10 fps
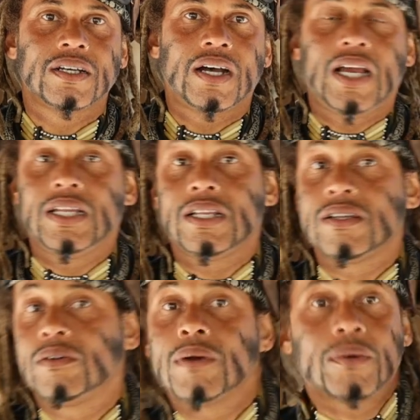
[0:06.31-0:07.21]
I didn't
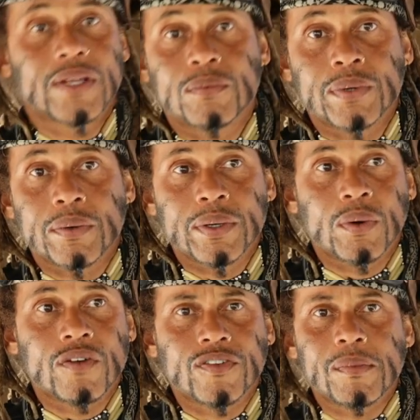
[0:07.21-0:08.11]
know where we
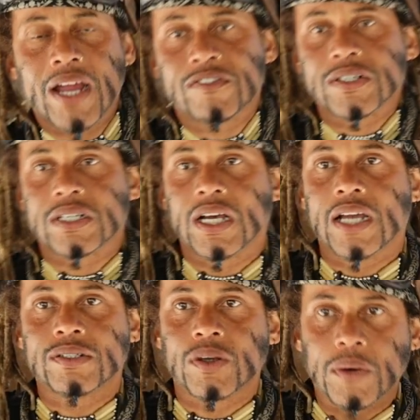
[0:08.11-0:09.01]
were from Africa.
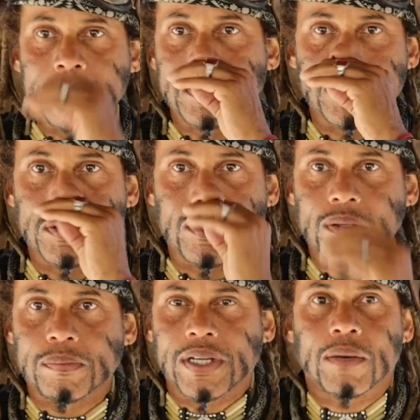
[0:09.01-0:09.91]
I'd gone to
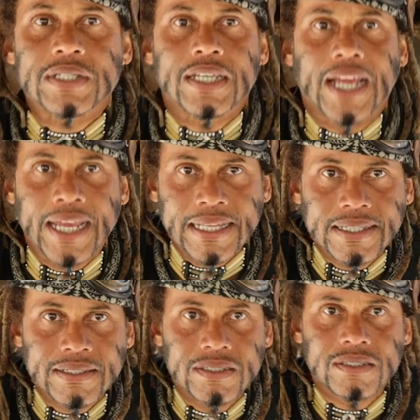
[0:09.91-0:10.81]
Europe and I was in
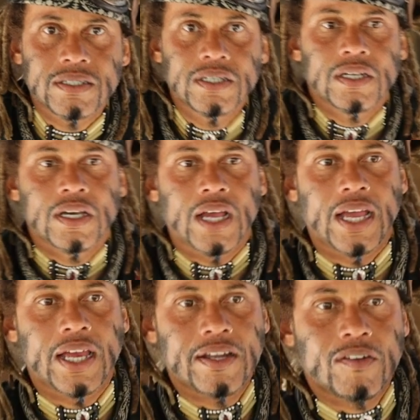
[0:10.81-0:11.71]
England,
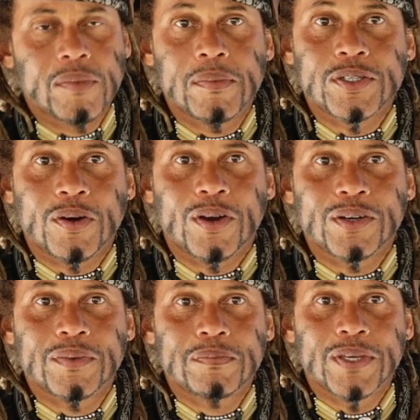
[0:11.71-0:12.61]
and I remember
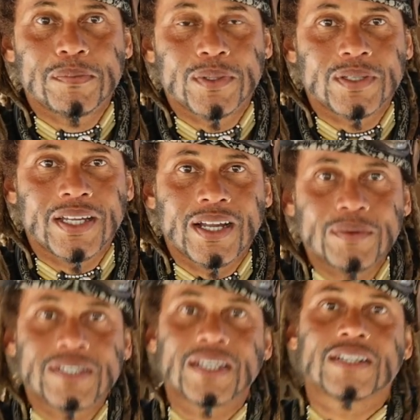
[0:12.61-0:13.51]
talking with people, and I
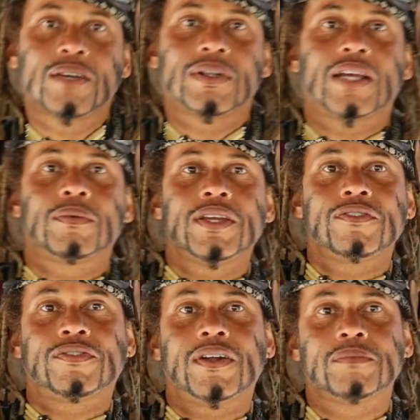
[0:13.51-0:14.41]
was saying, they were like, "Where are
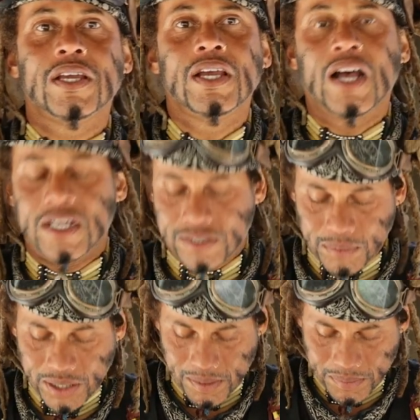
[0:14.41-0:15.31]
you from?" I said,
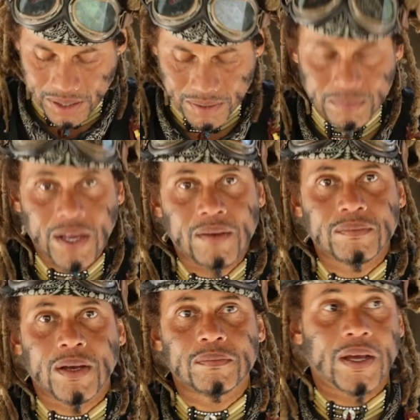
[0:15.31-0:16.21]
"Well,
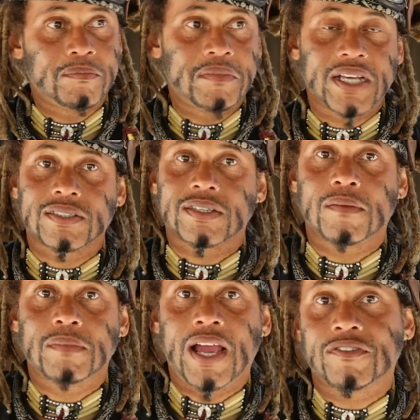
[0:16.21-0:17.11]
I'm mixed.
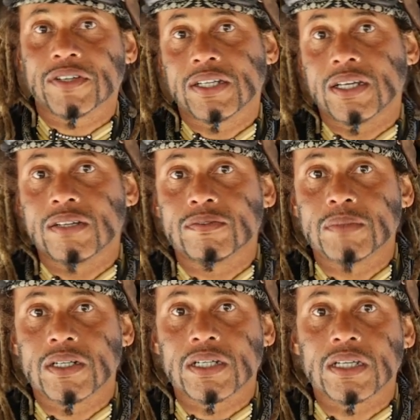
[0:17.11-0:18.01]
I'm African Native
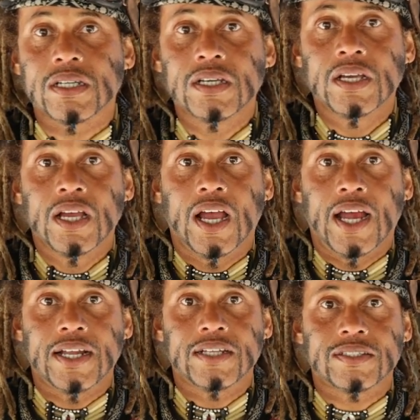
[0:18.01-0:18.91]
American,"
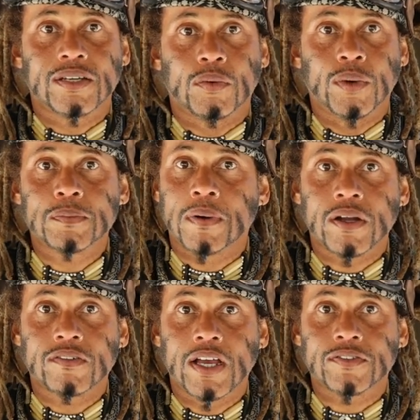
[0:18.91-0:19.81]
and they said, "What
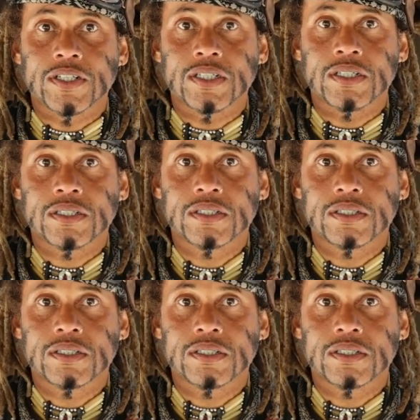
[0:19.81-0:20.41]
part of Africa?"